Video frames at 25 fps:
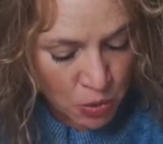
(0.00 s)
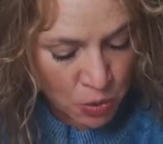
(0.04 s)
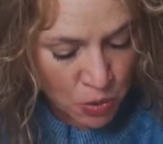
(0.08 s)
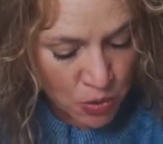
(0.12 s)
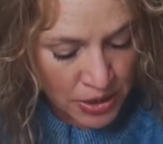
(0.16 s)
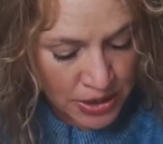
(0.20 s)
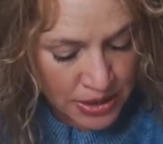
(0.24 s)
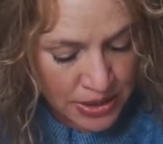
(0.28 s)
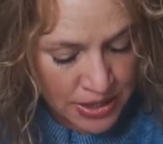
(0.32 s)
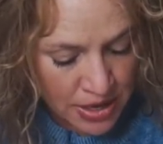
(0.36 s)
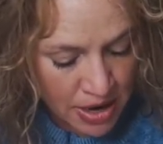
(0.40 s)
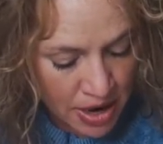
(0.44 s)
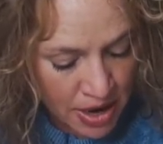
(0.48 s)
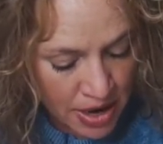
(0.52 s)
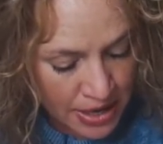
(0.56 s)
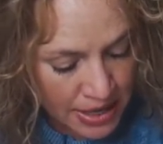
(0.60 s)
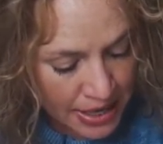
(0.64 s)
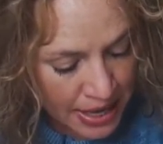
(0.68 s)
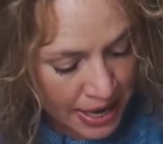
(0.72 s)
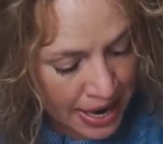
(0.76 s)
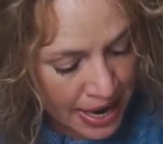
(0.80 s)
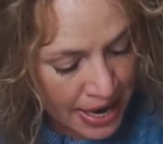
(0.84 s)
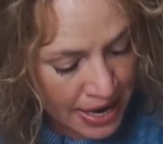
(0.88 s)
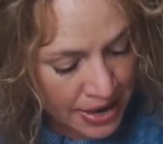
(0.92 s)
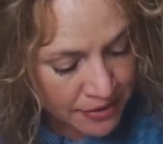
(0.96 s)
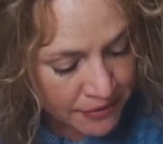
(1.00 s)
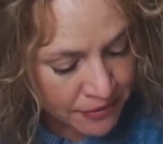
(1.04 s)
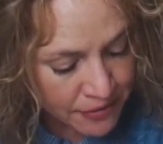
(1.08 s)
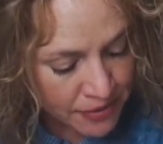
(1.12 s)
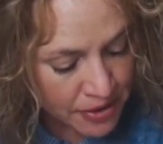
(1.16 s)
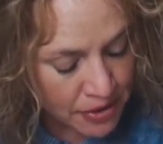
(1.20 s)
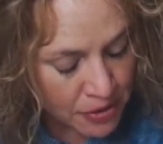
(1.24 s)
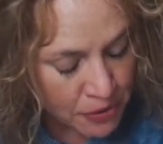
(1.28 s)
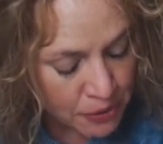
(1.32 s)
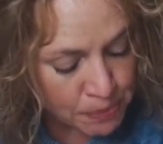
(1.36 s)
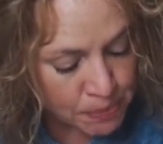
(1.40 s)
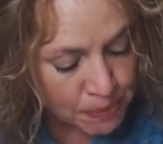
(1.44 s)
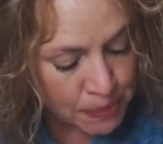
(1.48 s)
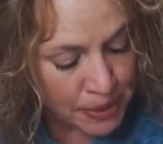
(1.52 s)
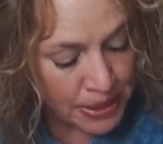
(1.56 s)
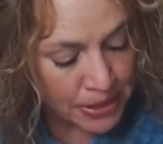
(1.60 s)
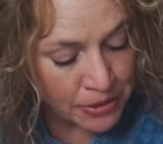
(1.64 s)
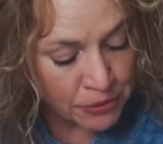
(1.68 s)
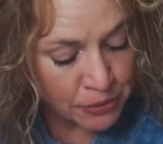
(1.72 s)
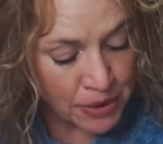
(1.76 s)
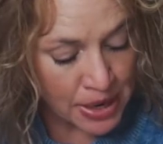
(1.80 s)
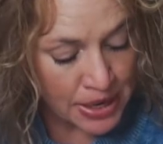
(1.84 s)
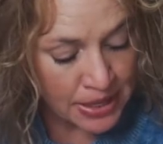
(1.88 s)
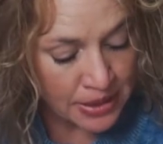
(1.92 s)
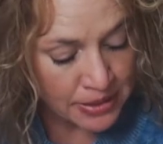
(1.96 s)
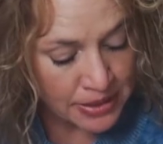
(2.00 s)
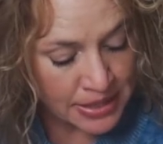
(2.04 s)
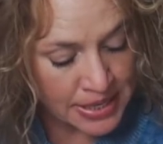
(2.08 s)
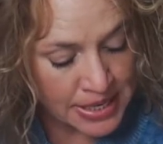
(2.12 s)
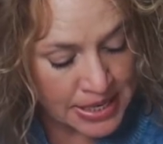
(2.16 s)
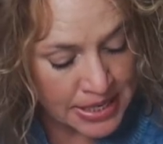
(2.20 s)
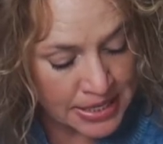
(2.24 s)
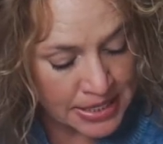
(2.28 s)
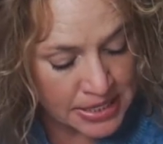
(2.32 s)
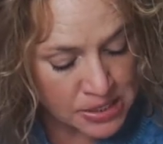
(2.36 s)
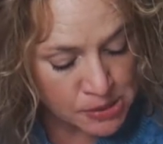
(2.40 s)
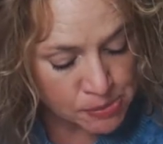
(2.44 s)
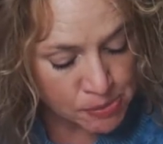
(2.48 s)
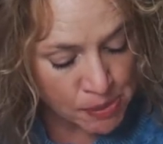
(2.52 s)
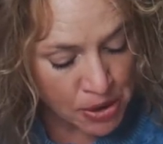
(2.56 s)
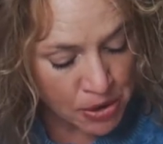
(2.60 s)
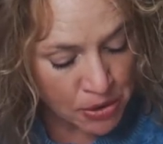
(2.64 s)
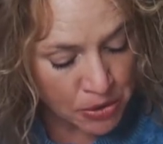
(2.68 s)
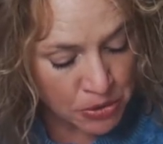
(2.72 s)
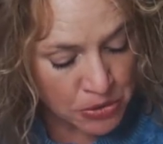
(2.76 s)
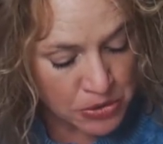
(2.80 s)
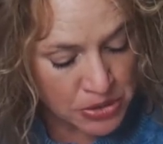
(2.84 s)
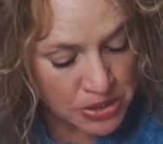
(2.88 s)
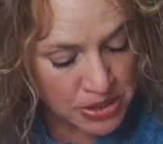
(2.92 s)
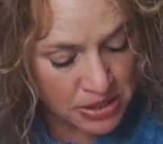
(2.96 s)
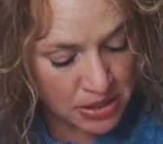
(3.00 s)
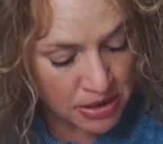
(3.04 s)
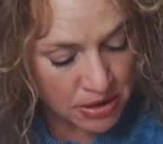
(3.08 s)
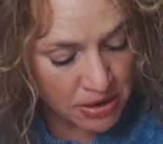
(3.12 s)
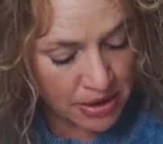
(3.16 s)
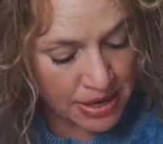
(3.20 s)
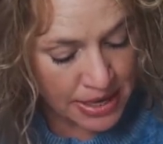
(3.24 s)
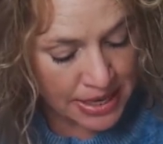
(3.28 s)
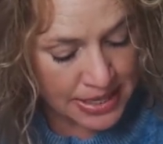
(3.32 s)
would not have been readily exposed.